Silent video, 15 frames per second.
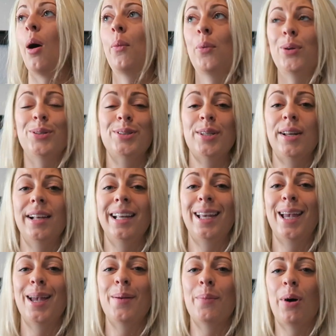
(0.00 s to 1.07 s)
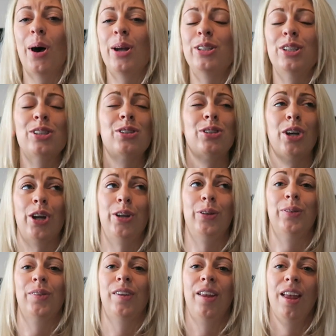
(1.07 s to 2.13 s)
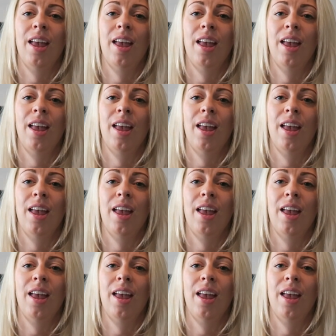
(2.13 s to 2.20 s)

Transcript: I want to like it, but I just don't.